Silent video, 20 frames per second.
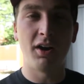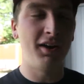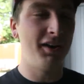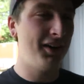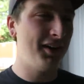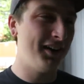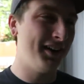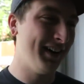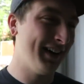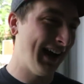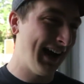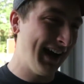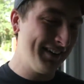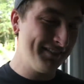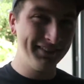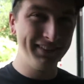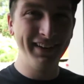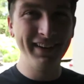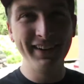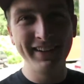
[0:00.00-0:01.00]
oh,
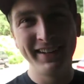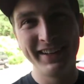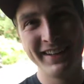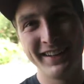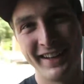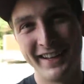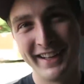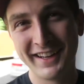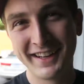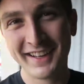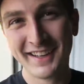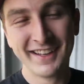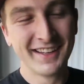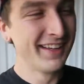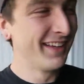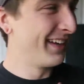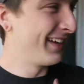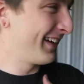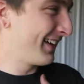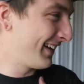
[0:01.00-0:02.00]
I'm literally like,
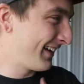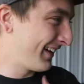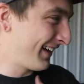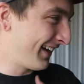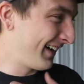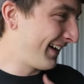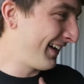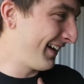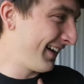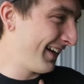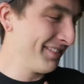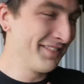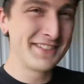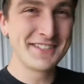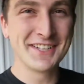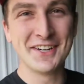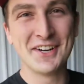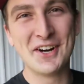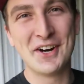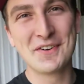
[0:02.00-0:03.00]
oh, I'm
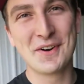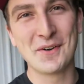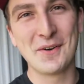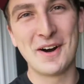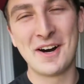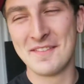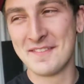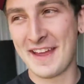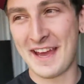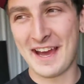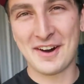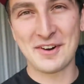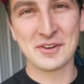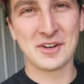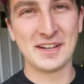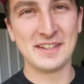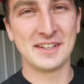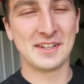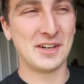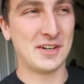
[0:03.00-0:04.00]
so overwhelmed at how
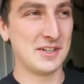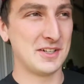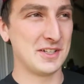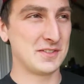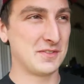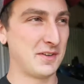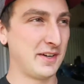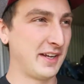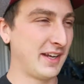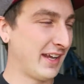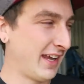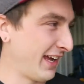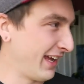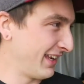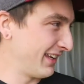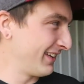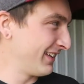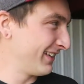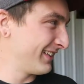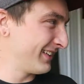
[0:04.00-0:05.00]
great the car is running.
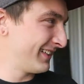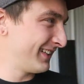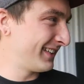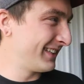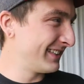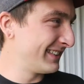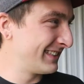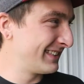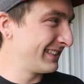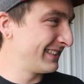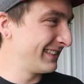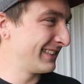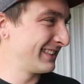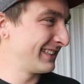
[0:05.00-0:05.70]
And oh, it's,